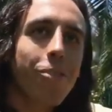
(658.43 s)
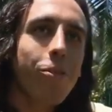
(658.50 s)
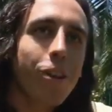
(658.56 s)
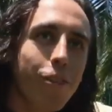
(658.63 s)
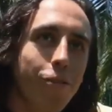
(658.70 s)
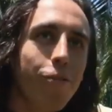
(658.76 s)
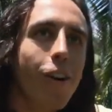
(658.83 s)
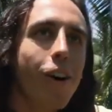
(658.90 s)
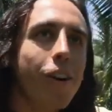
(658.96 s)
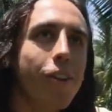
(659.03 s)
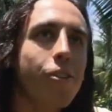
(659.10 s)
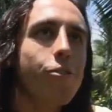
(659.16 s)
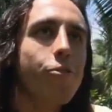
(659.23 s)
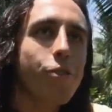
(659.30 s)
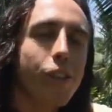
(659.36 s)
really
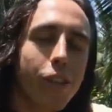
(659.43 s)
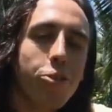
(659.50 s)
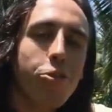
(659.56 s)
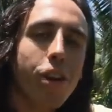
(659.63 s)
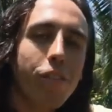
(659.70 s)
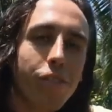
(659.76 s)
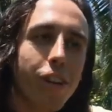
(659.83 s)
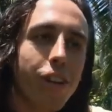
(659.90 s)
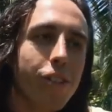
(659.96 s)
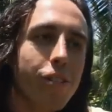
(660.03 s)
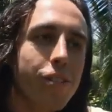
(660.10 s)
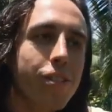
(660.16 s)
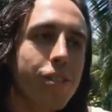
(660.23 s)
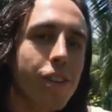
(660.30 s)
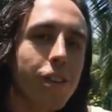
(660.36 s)
fun, really great
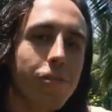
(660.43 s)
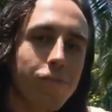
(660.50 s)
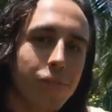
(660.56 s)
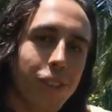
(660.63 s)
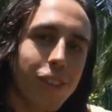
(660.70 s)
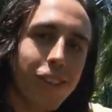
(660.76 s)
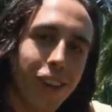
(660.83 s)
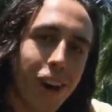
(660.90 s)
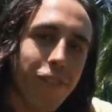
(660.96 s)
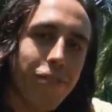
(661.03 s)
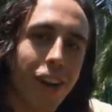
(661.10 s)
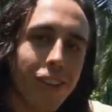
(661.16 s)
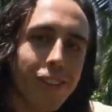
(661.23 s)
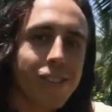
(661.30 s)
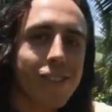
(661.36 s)
videos. So you have
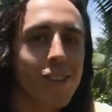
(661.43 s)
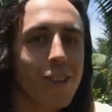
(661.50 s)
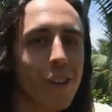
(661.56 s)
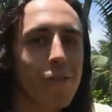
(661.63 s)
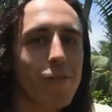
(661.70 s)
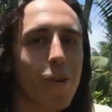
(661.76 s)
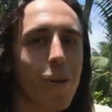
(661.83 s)
that to look